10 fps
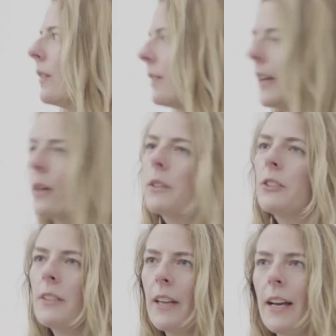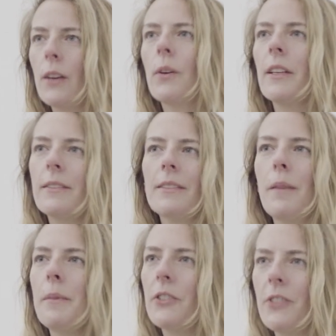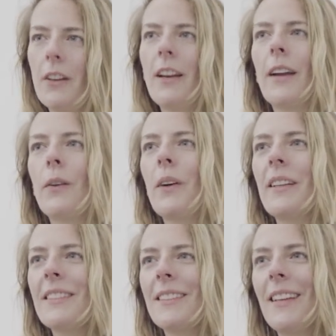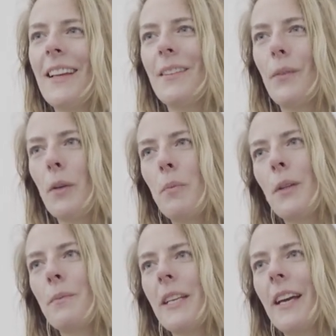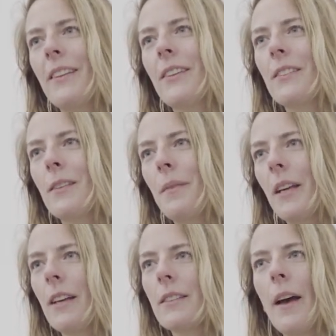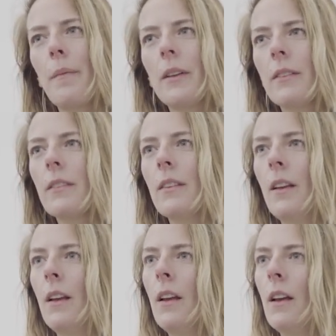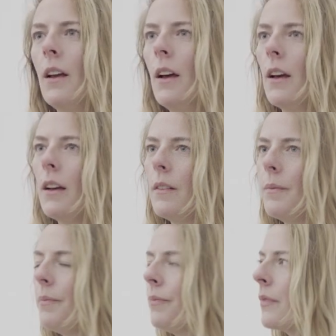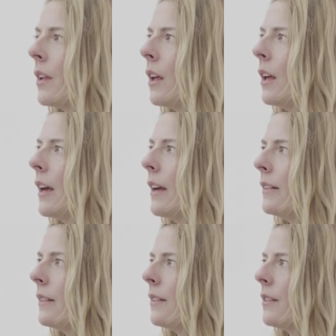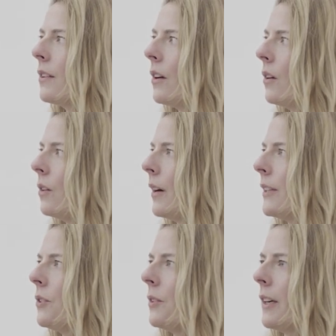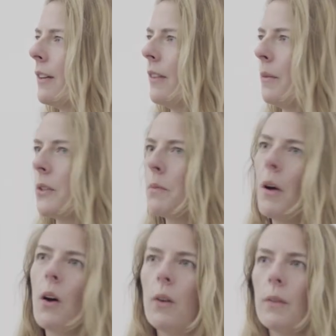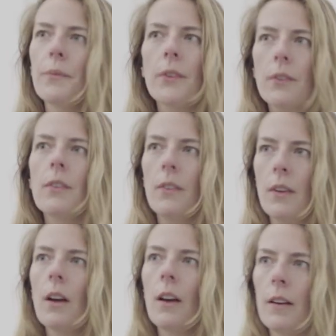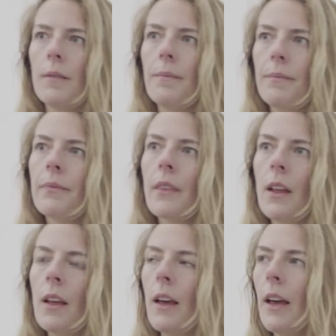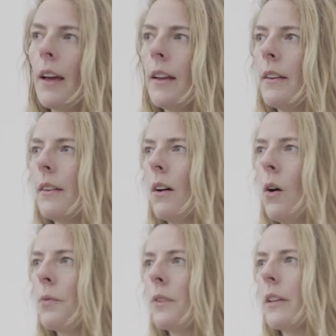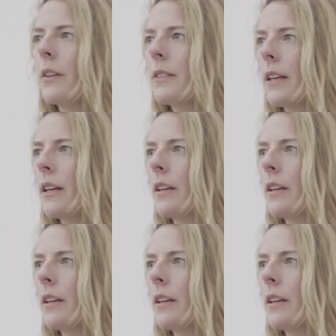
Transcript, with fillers: Language is inadequate, images are inadequate, and when you put them together, something else happens. Yeah. Um, and so I do think of them as poems, um, and hopefully there's like